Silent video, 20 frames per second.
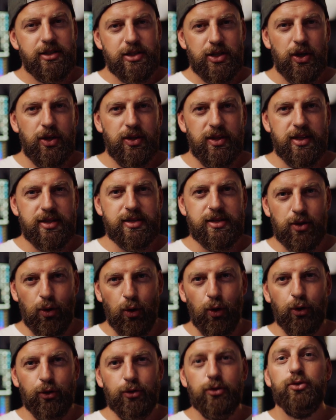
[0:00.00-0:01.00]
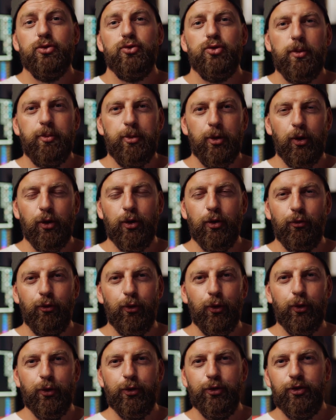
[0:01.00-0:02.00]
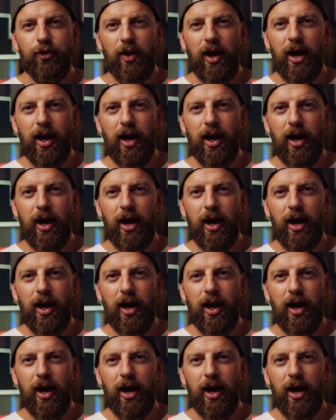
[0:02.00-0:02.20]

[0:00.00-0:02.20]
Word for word: turn this on, drop it on the roof,